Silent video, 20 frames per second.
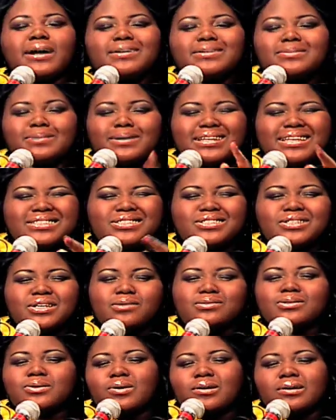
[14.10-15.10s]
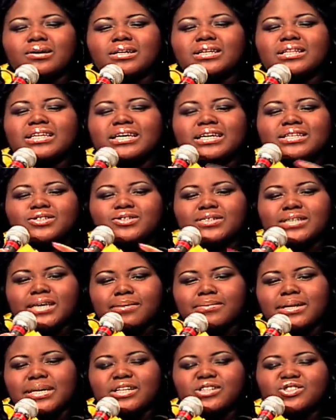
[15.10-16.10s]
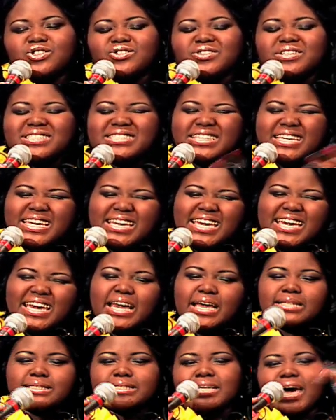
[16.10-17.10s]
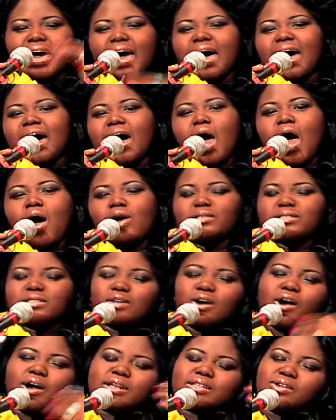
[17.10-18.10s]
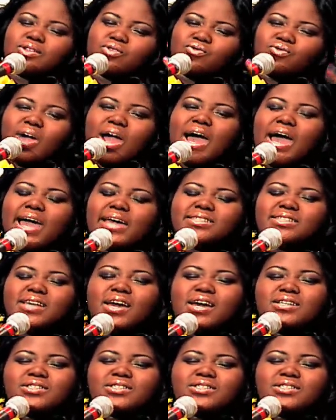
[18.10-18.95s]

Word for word: I always want to let you know what's going on in the entertainment industries the ins, the outs, the artists on the rise.